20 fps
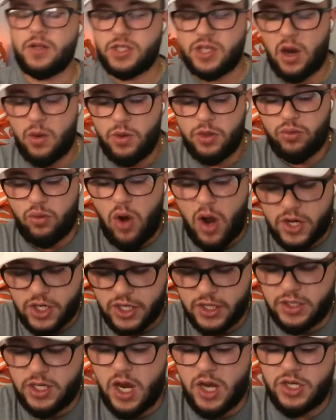start with
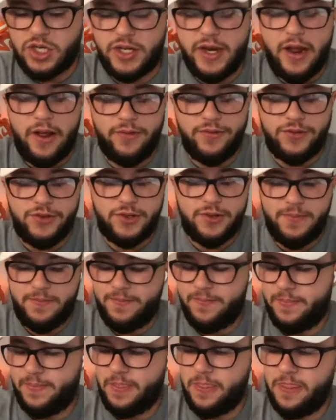rushing touchdowns.
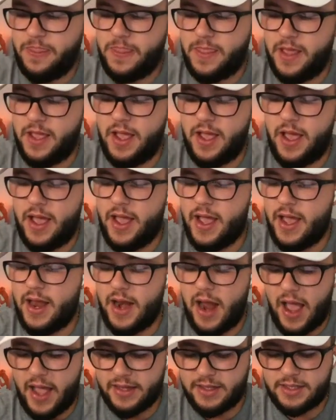
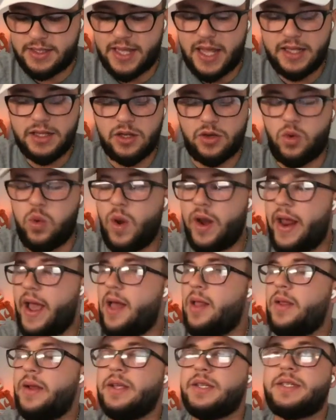And I said LeQuint
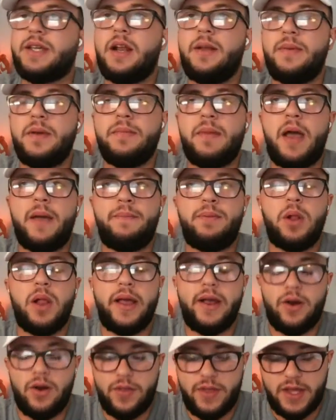Allen is going to be my
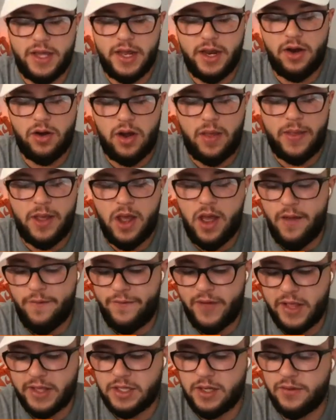player of the year on the
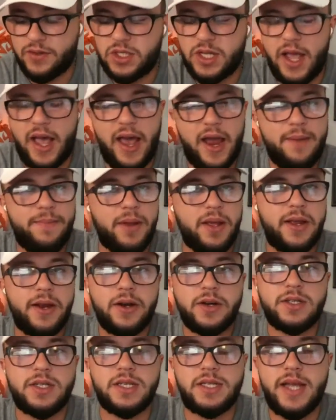offensive side, but
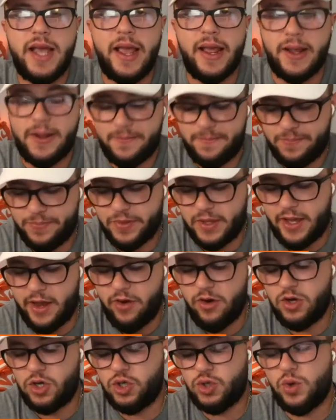here's the take
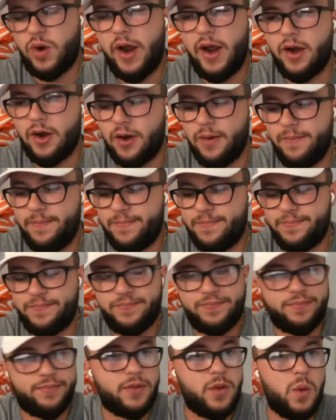Garrett Shrader
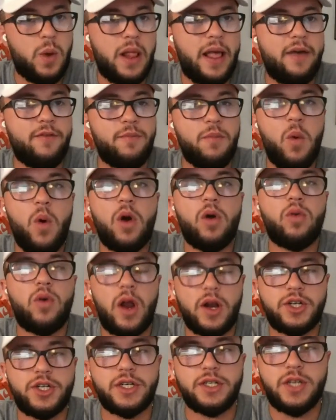will have more
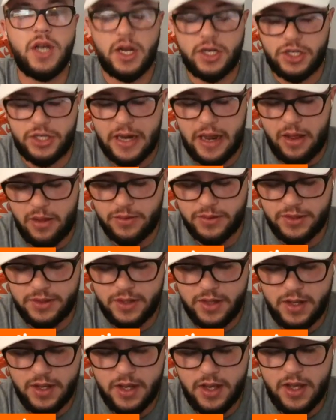rushing touchdowns
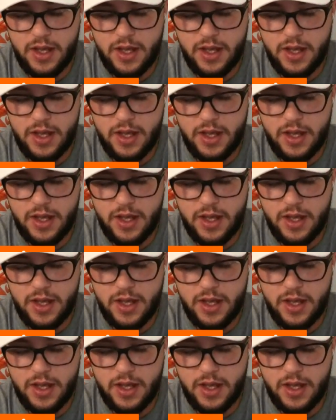